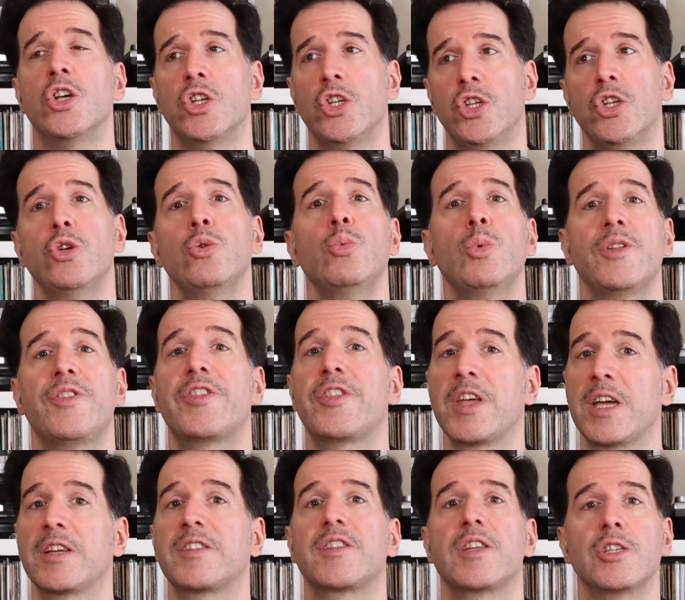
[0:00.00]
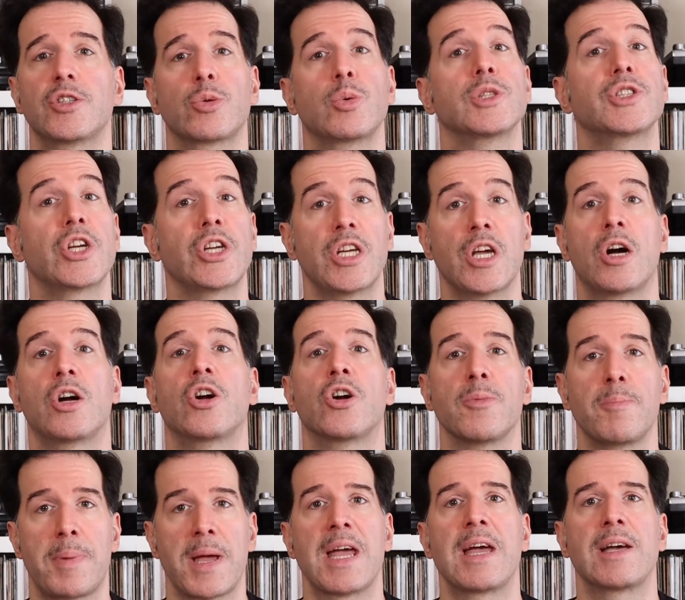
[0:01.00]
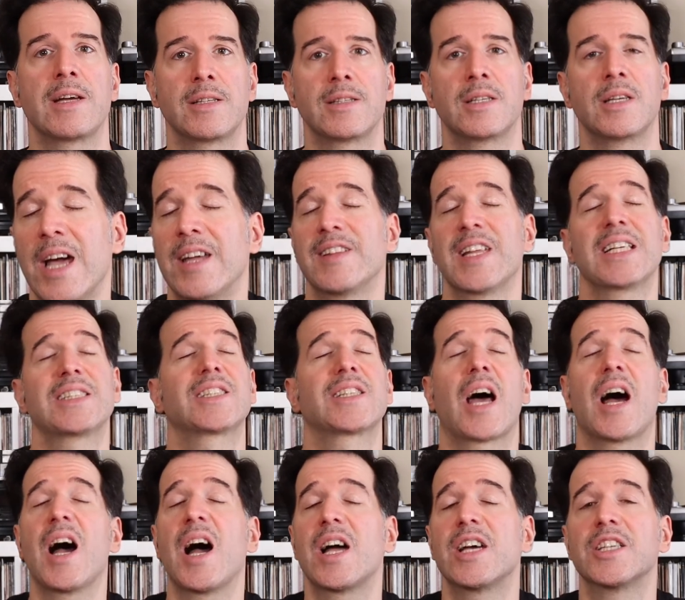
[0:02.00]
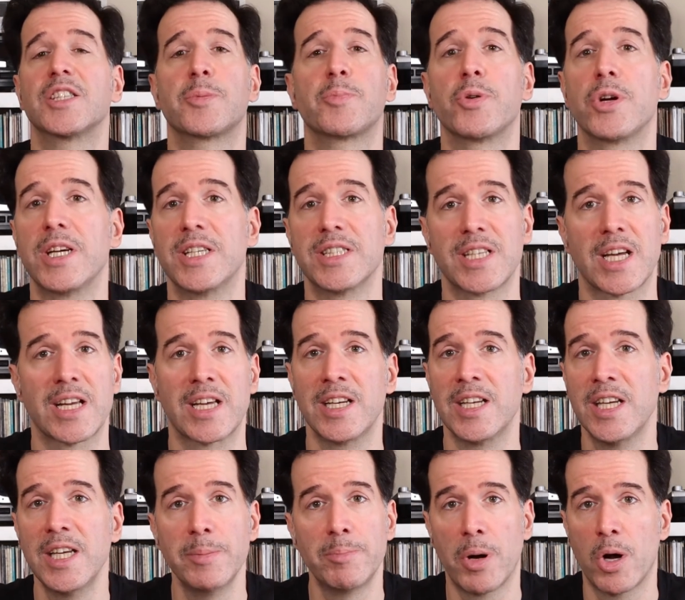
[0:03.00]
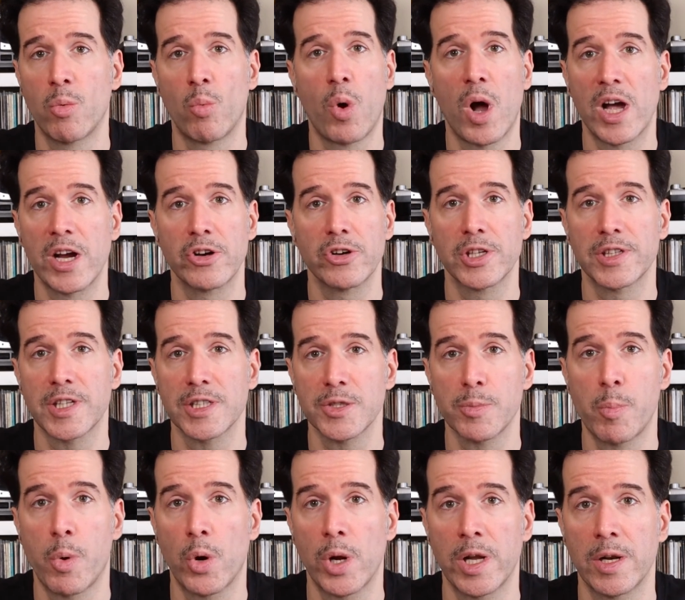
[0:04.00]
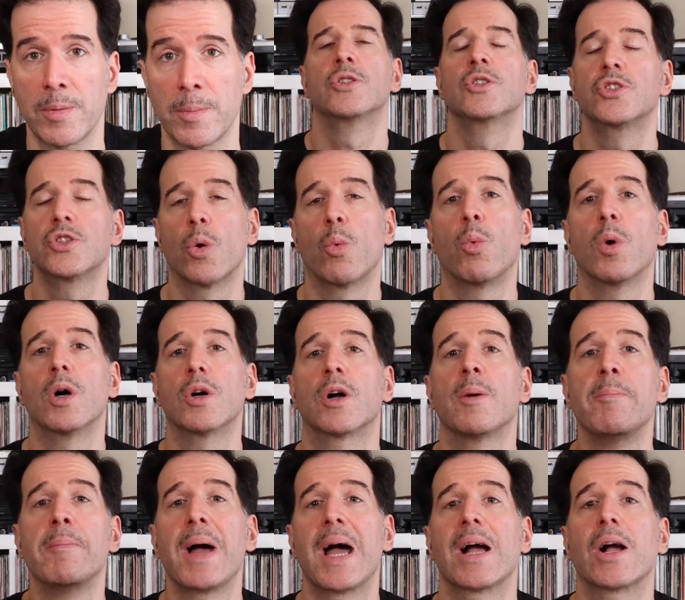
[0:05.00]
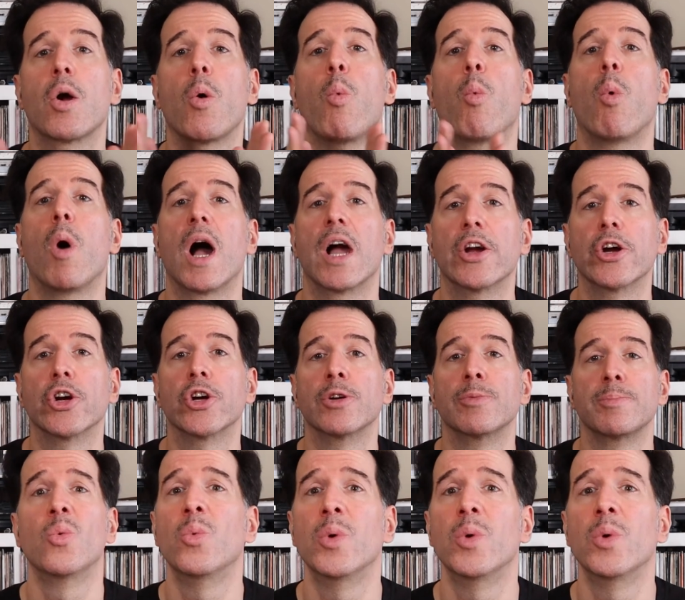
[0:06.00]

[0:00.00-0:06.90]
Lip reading: you would think this was a younger band, and that's the highest praise I can heap on Wire at this point. So welcome back, Wire.